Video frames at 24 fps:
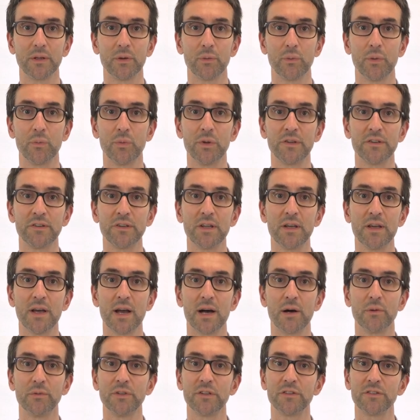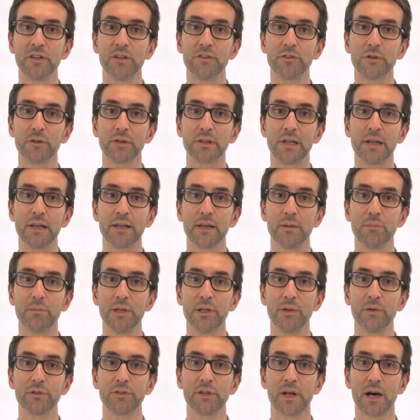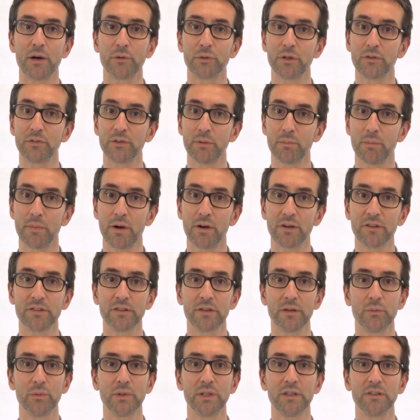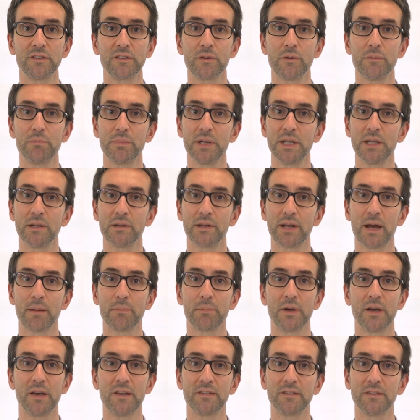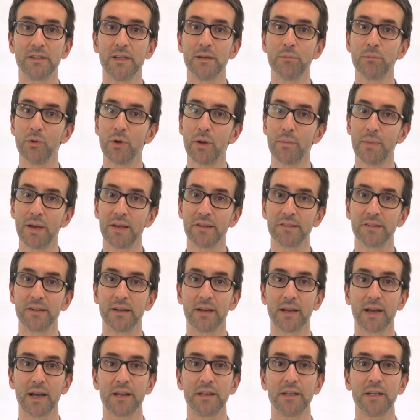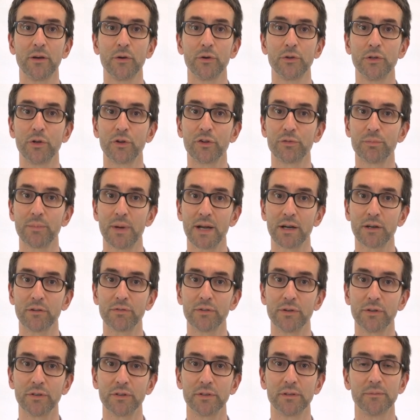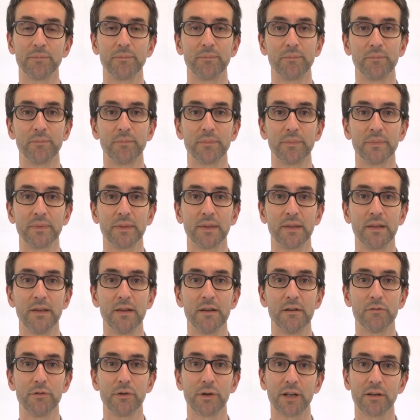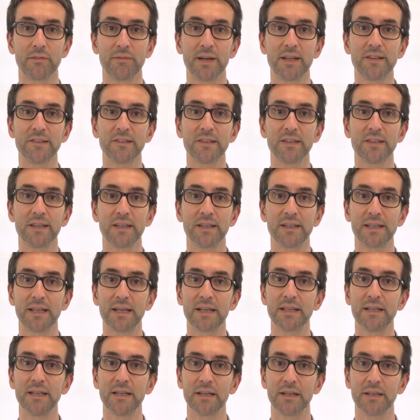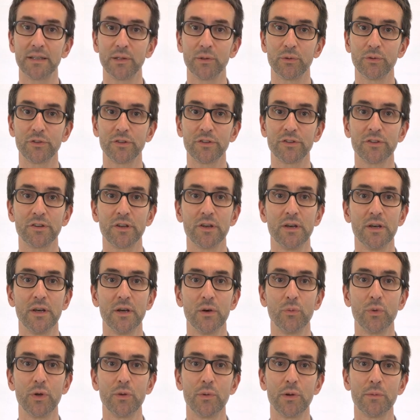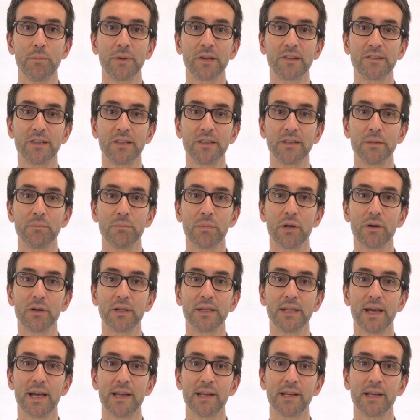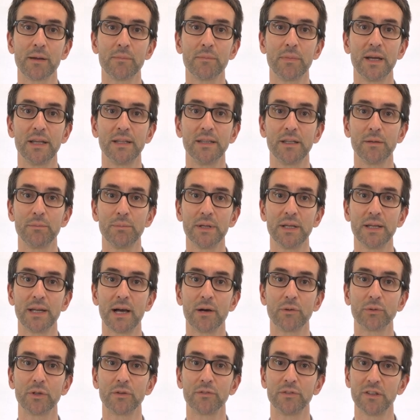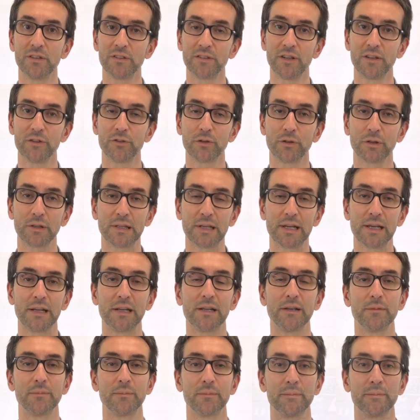We will see how the sensor tile can be used out of the box with its companion app STBlueMS running on your smartphone. For advanced and technical users, we will present the block diagram and the pinout of the sensor tile.